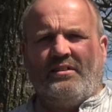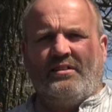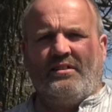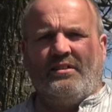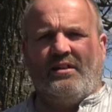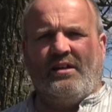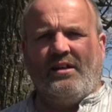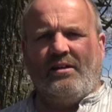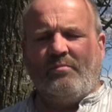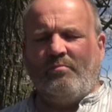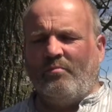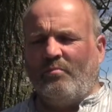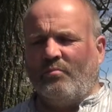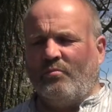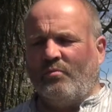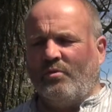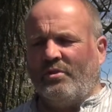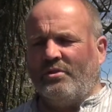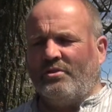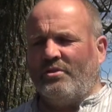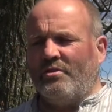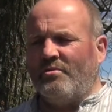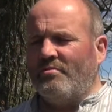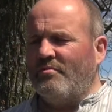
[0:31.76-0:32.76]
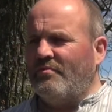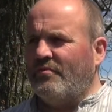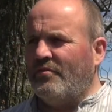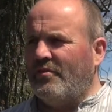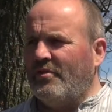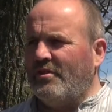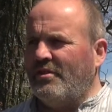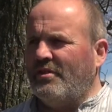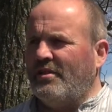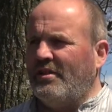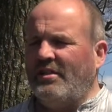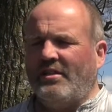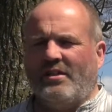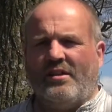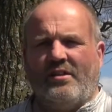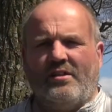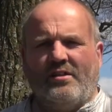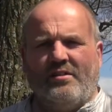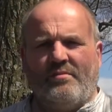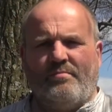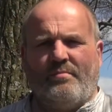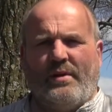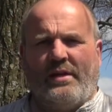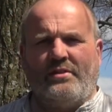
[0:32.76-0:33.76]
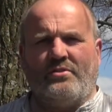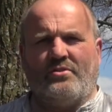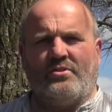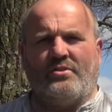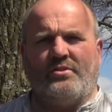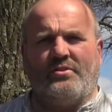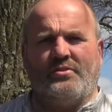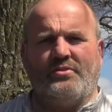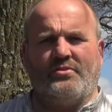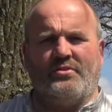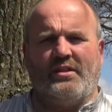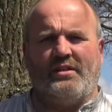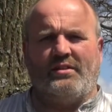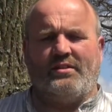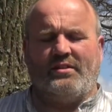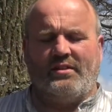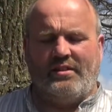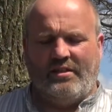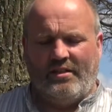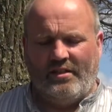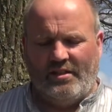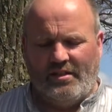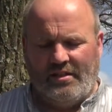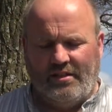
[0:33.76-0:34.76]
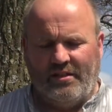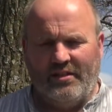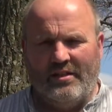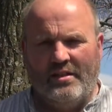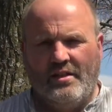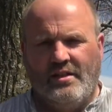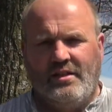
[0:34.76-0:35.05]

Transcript: Um, we do for the uh, pensioners and the uh,